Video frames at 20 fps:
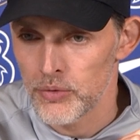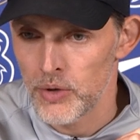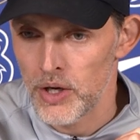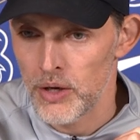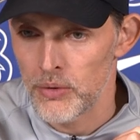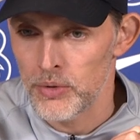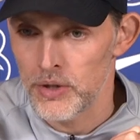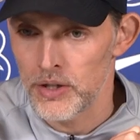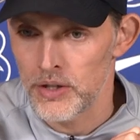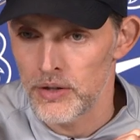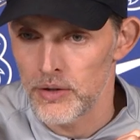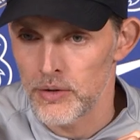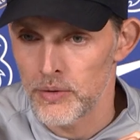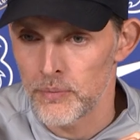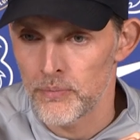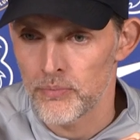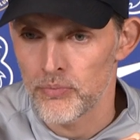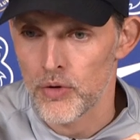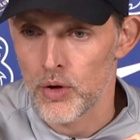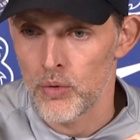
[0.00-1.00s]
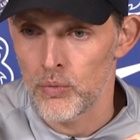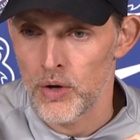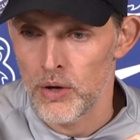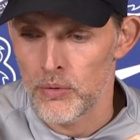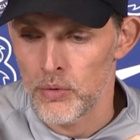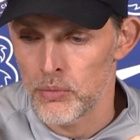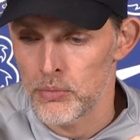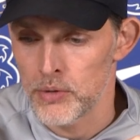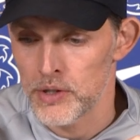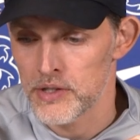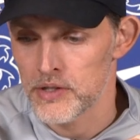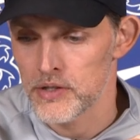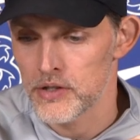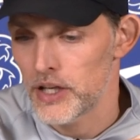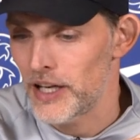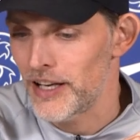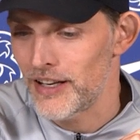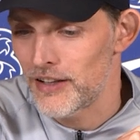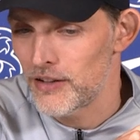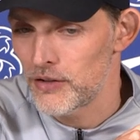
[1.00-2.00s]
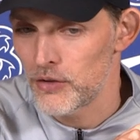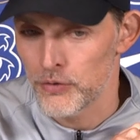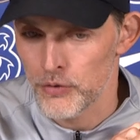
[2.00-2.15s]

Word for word: where we where we miss uh,